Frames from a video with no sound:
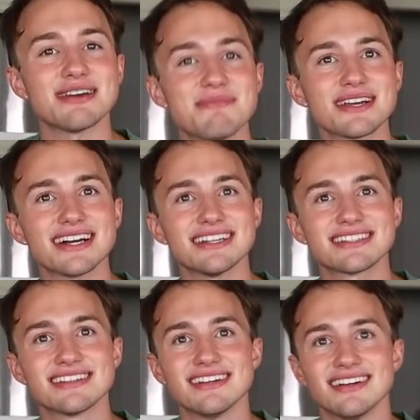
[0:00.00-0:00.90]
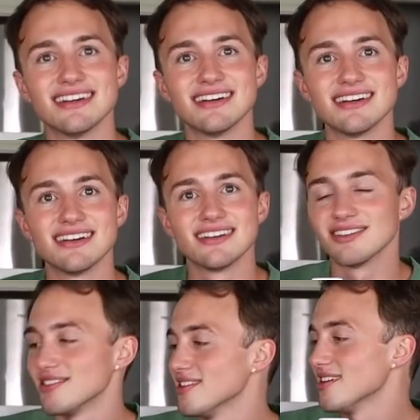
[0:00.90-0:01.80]
I was laughing because we're calling it
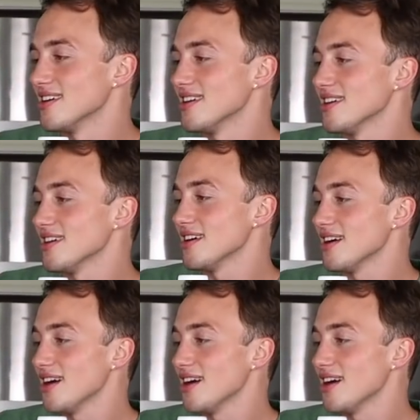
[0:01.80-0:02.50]
Nestle. Nestle?